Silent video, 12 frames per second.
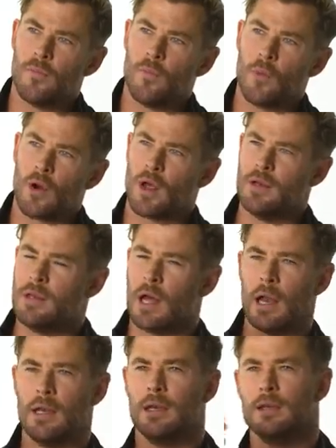what I'd
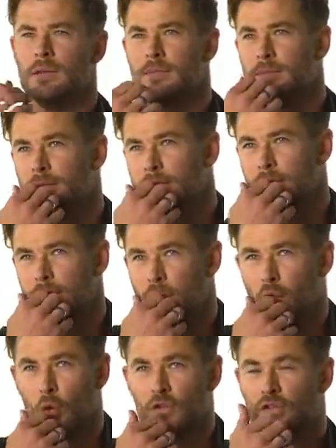done in
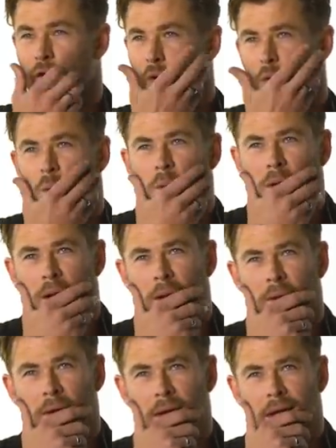Thor 2. You know,
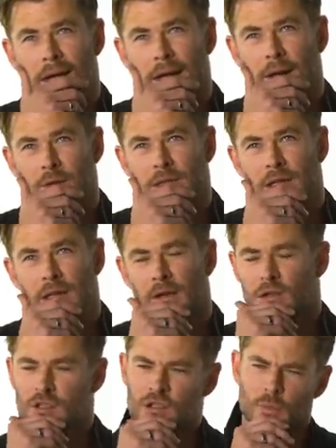I, I, was a
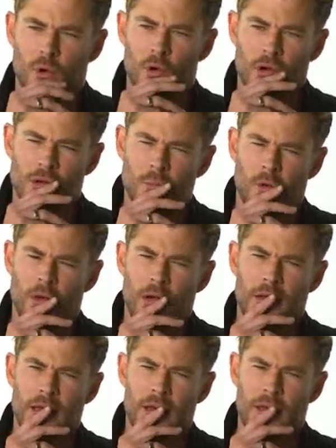little disappointed in what
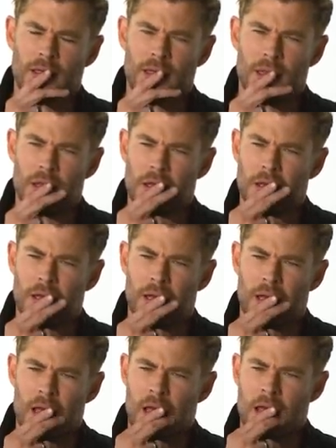I'd done. I didn't think
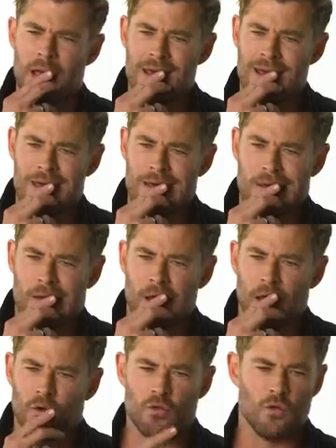I,
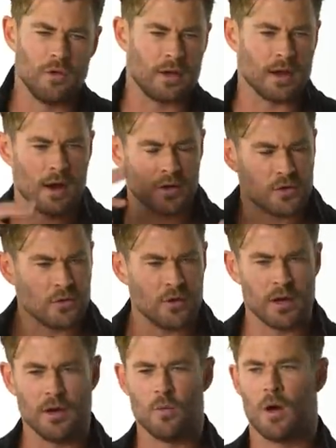I grew the character
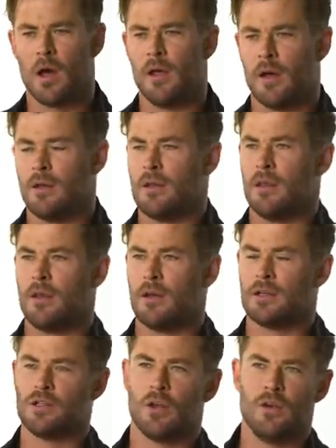in any way. I didn't think
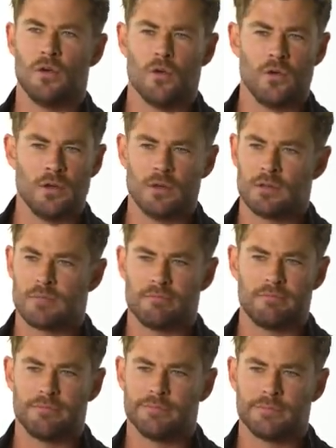I showed an audience
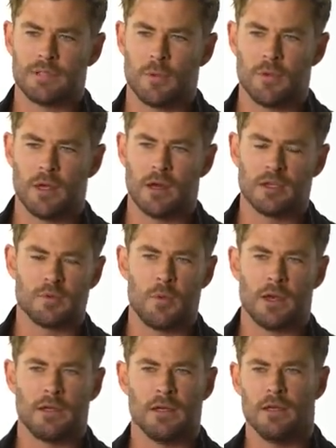something
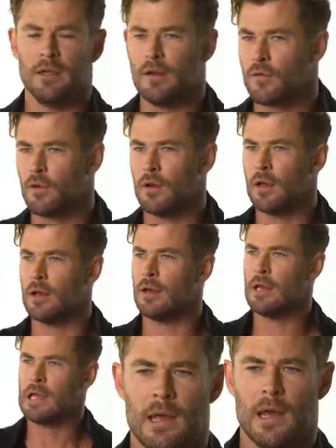unexpected and different.
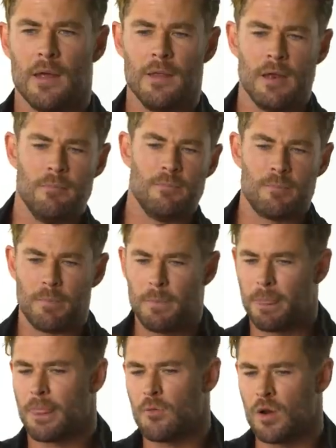And, and then
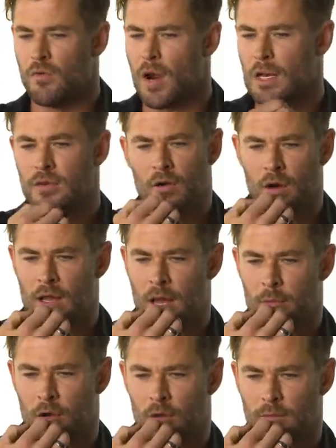when Ragnarok
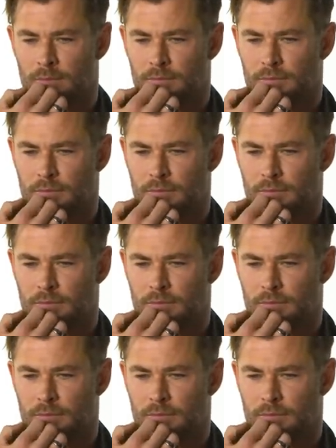came along,